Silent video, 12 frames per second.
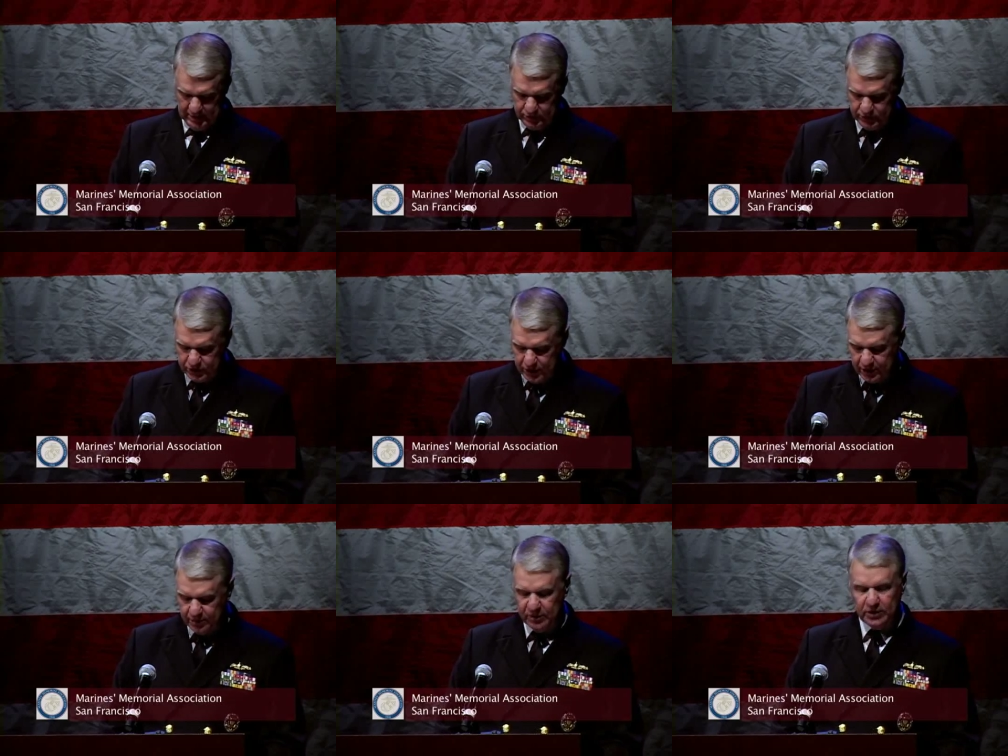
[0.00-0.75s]
It's a
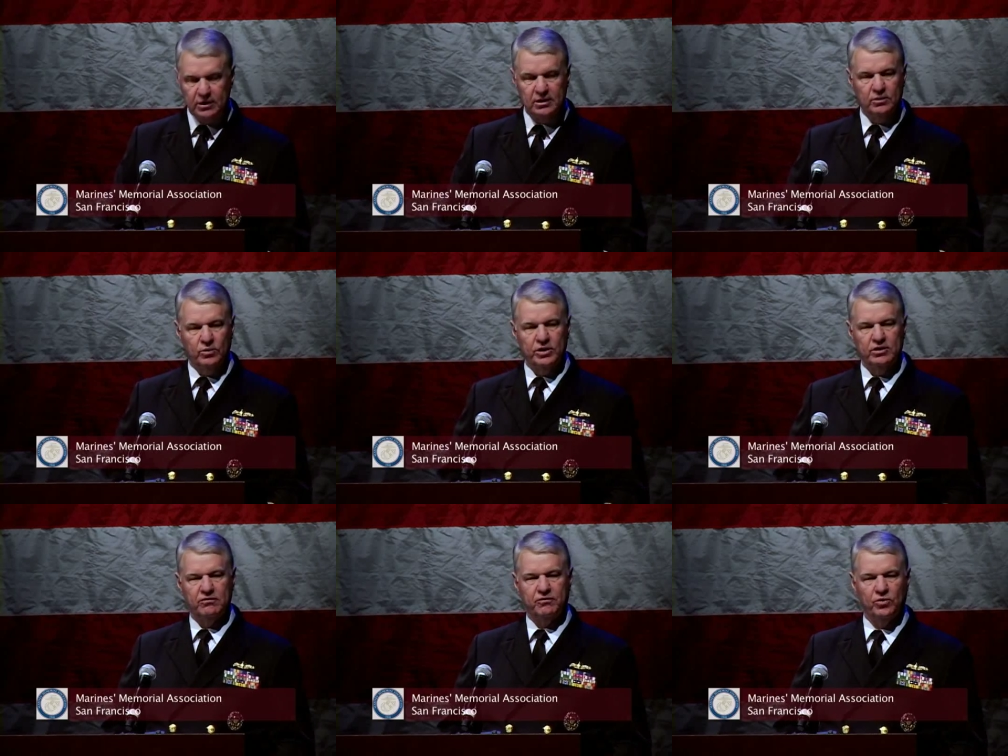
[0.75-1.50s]
sentiment he
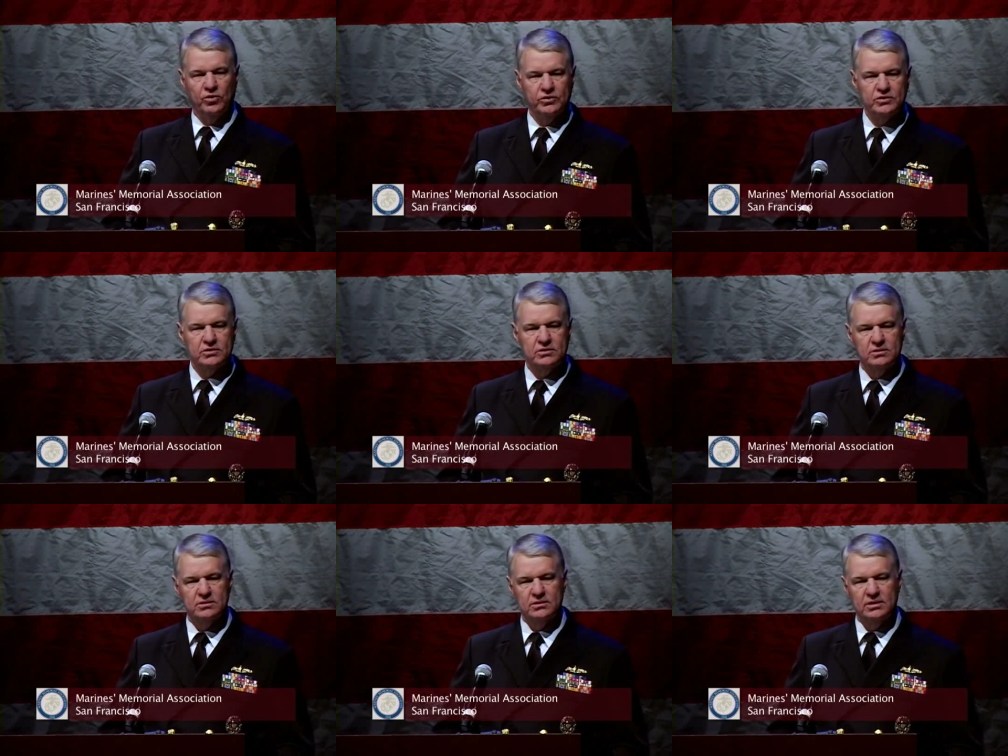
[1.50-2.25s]

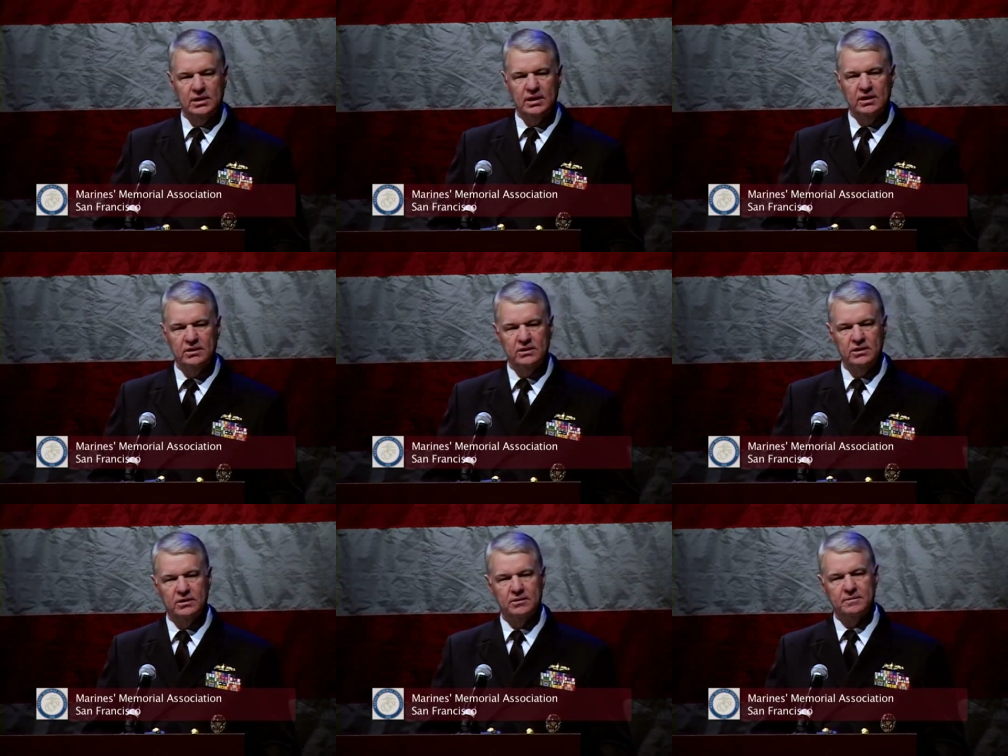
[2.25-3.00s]
reinforced in
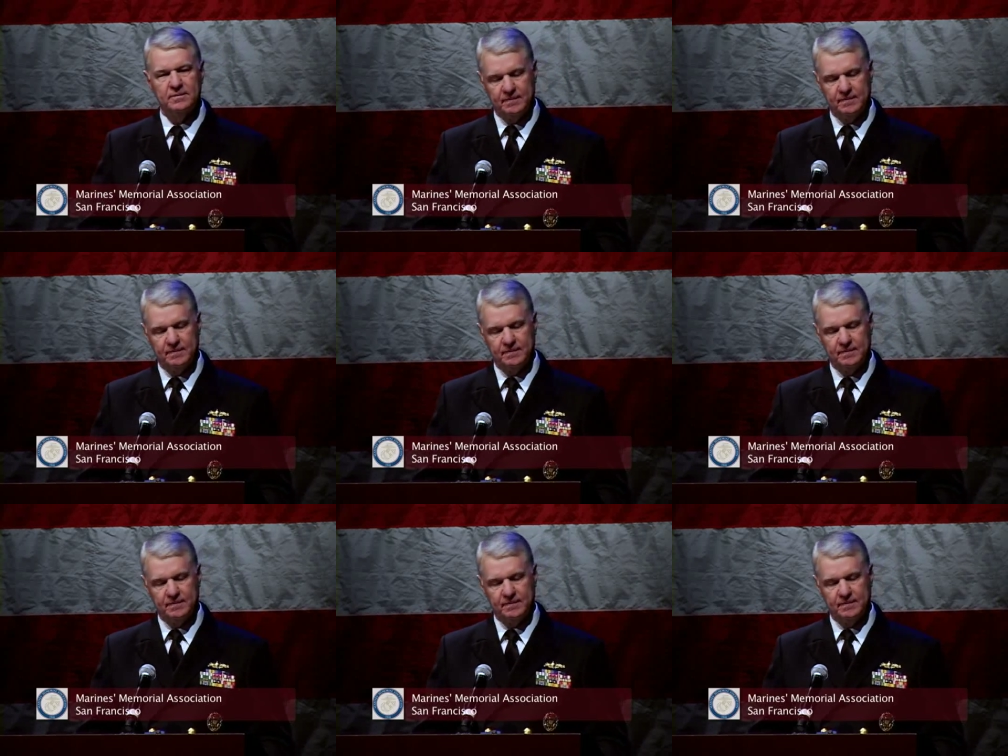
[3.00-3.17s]
India